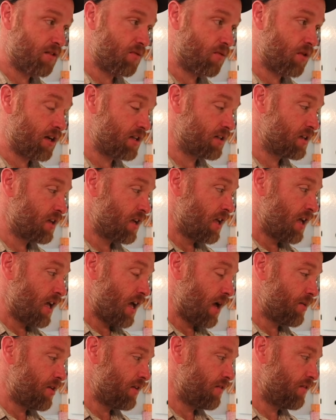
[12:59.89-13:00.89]
Otherwise,
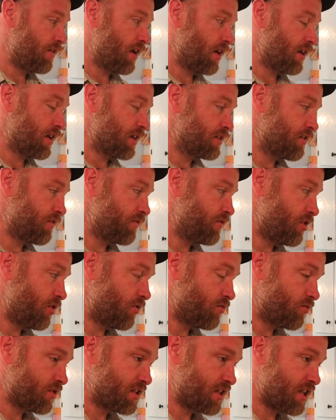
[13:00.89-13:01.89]
I mean, I guess if you
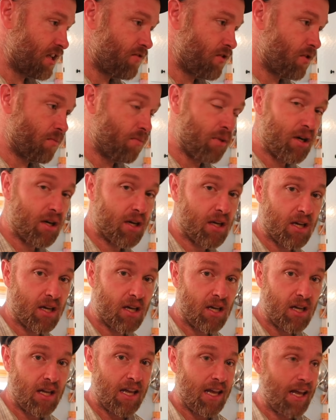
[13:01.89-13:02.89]
don't receive your book
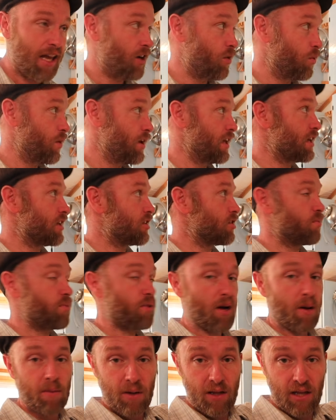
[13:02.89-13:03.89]
in a week, you're
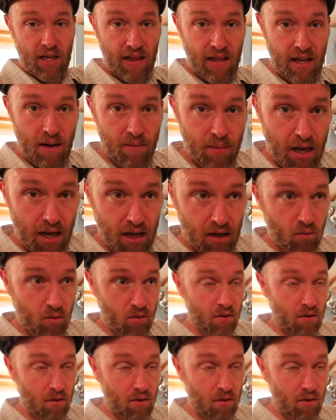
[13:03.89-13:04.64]
probably on that back